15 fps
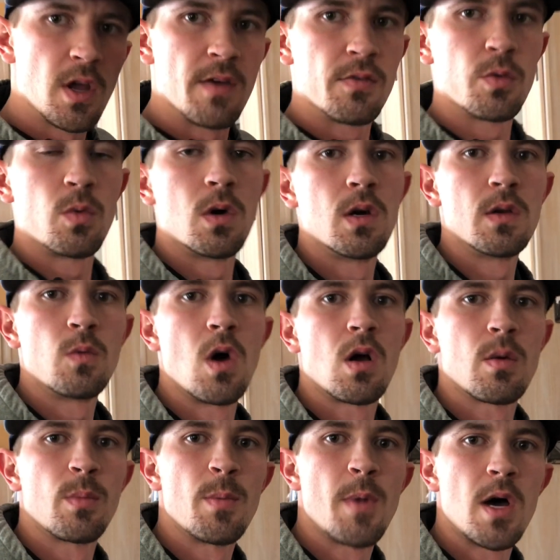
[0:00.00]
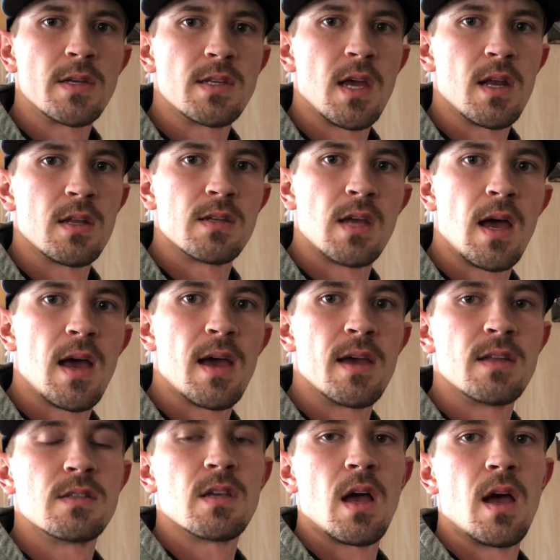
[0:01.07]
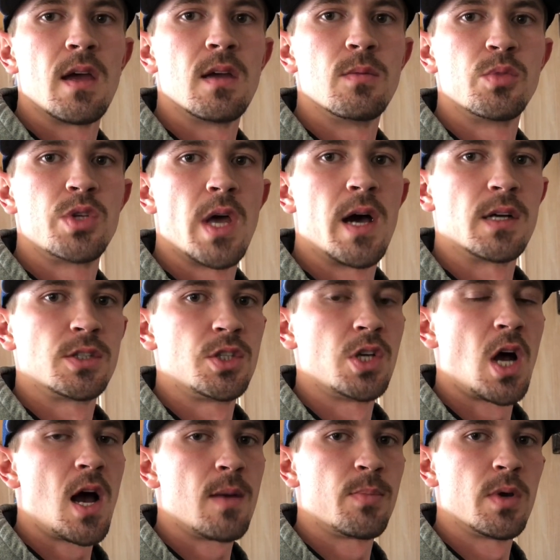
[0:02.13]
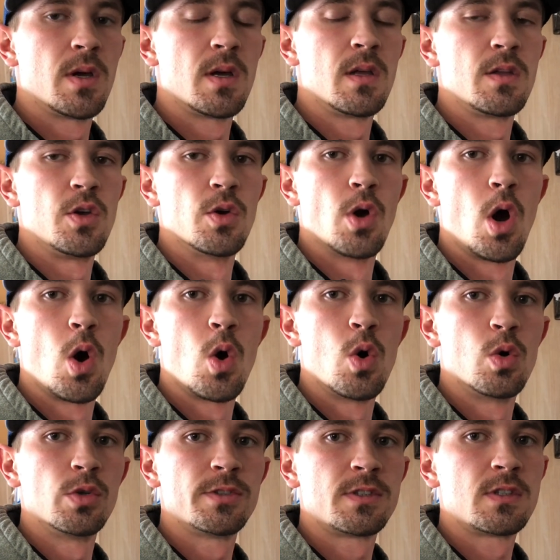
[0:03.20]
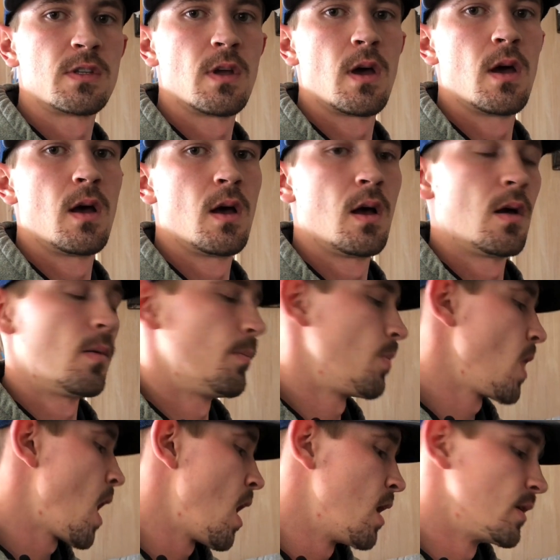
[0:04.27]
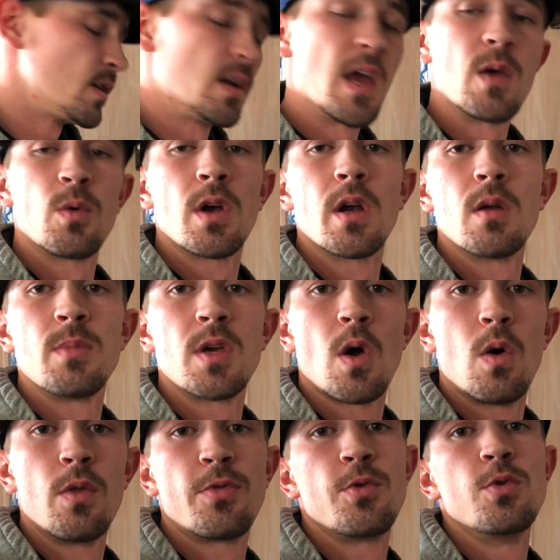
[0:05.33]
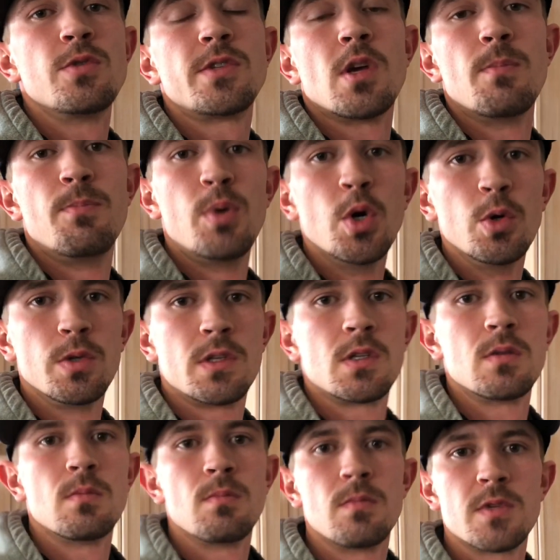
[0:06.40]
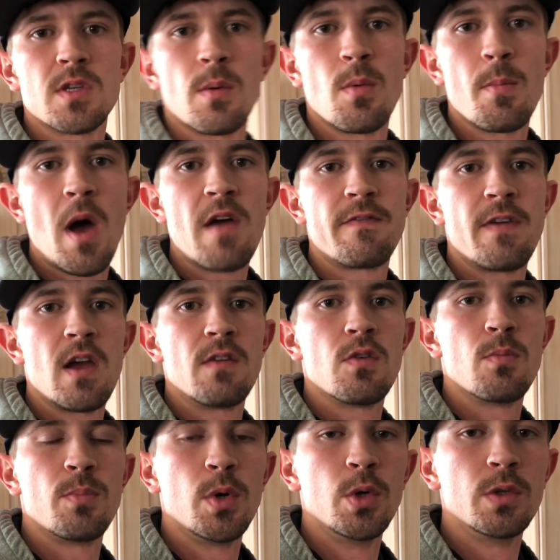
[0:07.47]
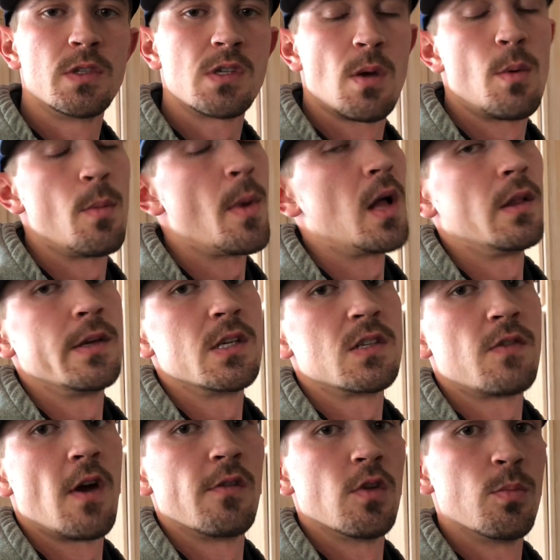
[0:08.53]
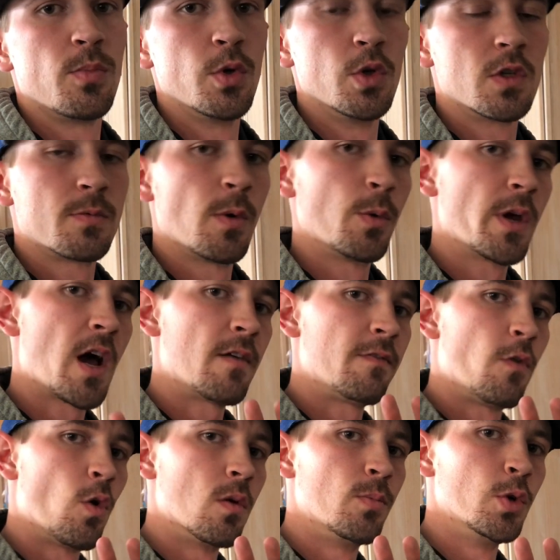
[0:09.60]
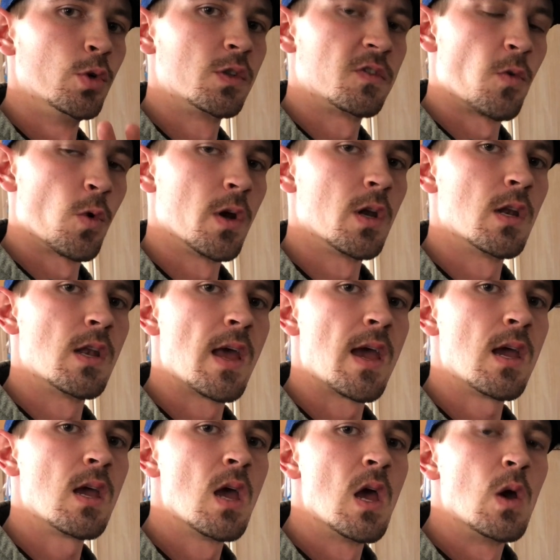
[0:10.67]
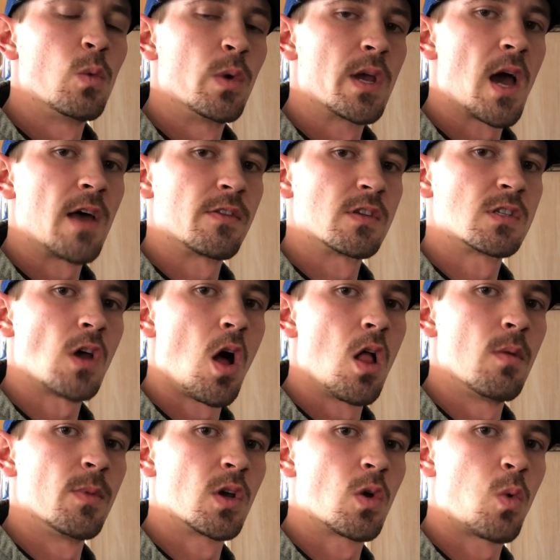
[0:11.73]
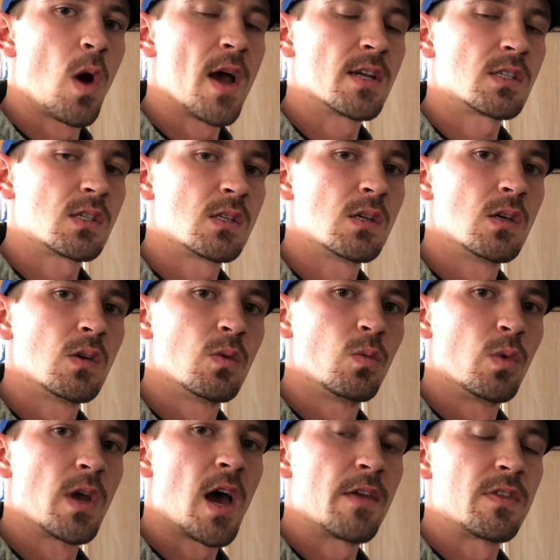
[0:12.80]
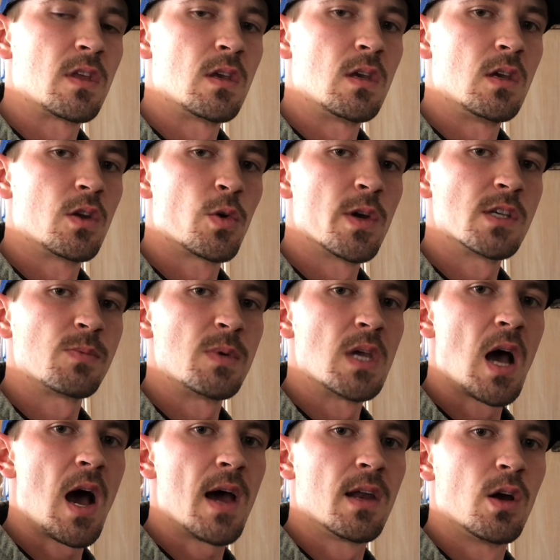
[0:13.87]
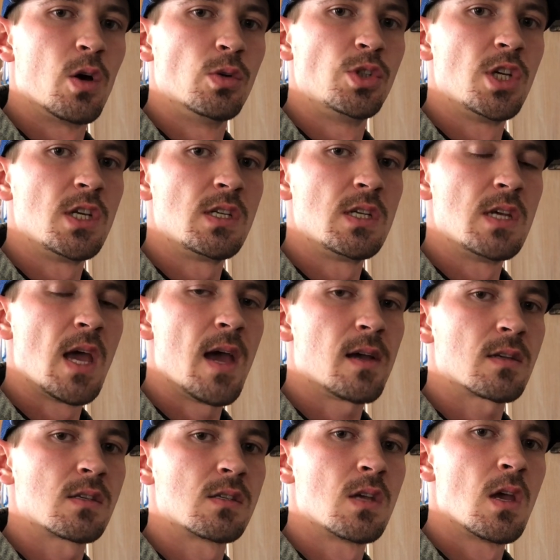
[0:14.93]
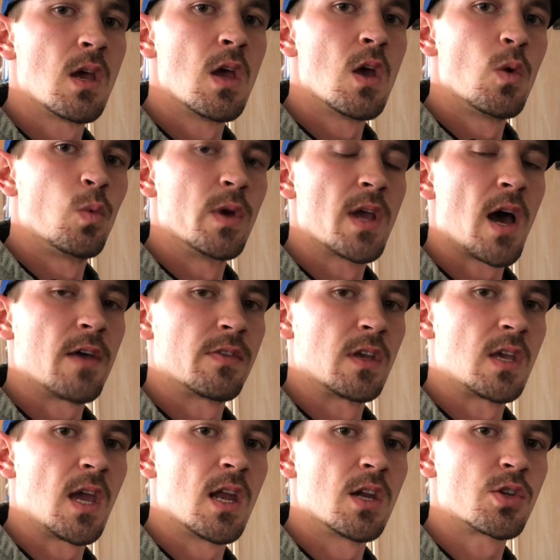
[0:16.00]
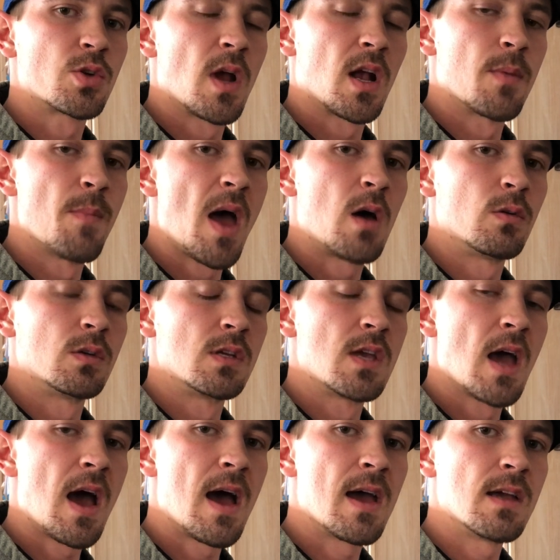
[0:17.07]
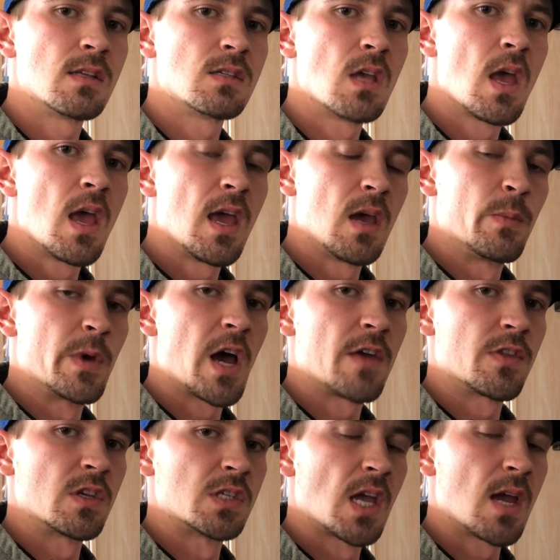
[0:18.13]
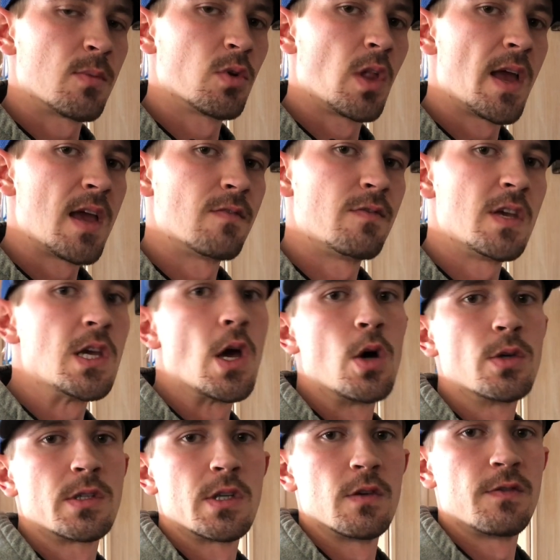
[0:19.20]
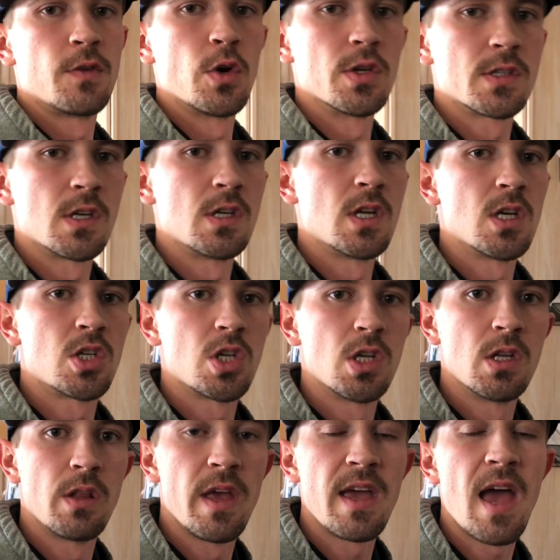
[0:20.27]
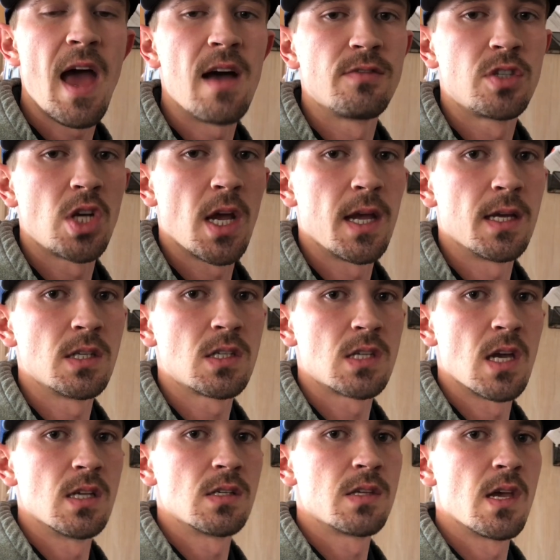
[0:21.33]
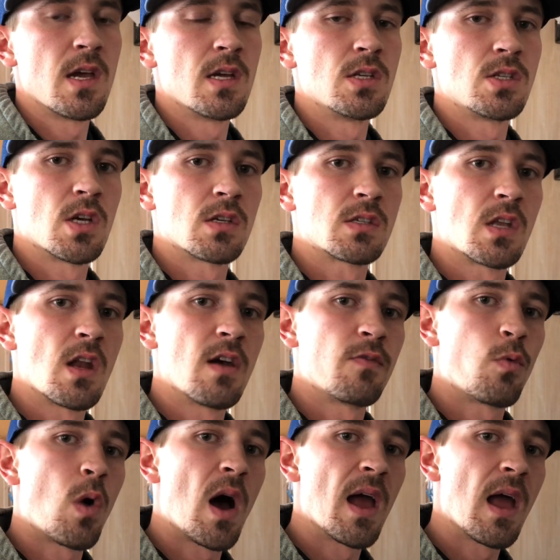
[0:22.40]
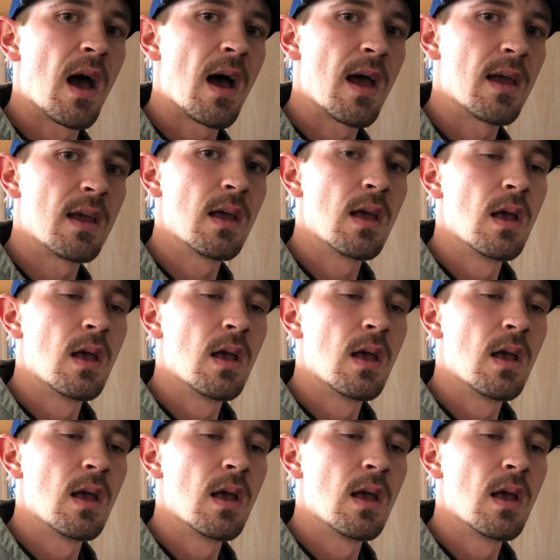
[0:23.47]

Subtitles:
afternoon, everyone. Welcome to Montana Tines. I am Doug Joppa, your host. Today we're going to be going through some boots. Some of my favorite boots, some of my least favorite boots, but we got 4 boots for you today. We got the Salomon Quest, we got the Crispi Idaho GTX, we got the Kenetrek Mountain Guides, and we got the Zamberlan Vioz, their first edition. They have changed since then, just an FYI.